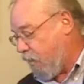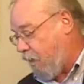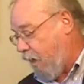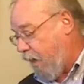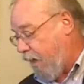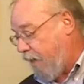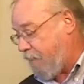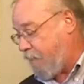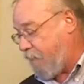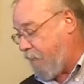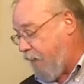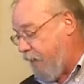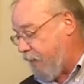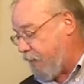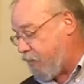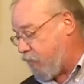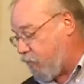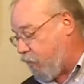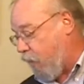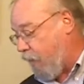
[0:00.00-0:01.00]
I
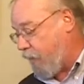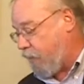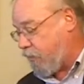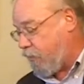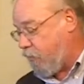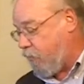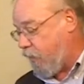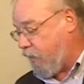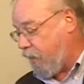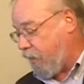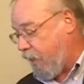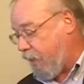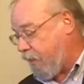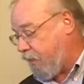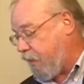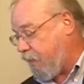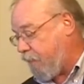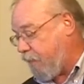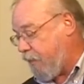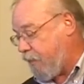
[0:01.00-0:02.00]
fast twice a week. I
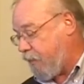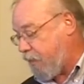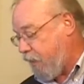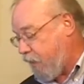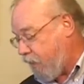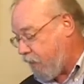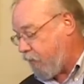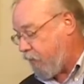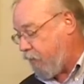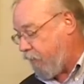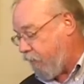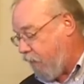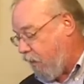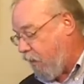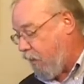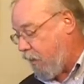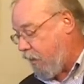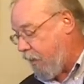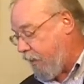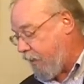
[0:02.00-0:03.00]
give a tenth of
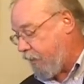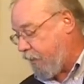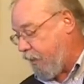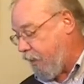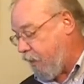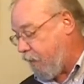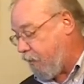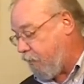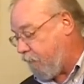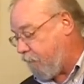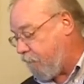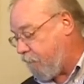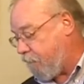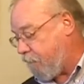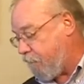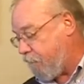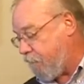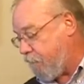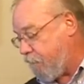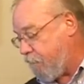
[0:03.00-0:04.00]
all I get.
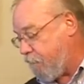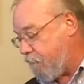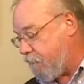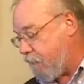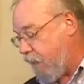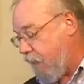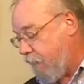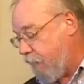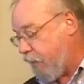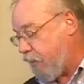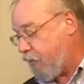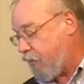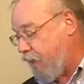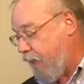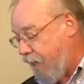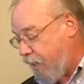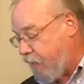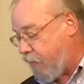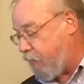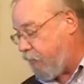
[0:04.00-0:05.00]
I'm a
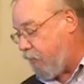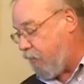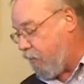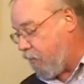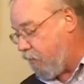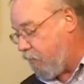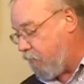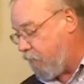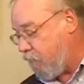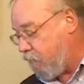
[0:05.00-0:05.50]
tither.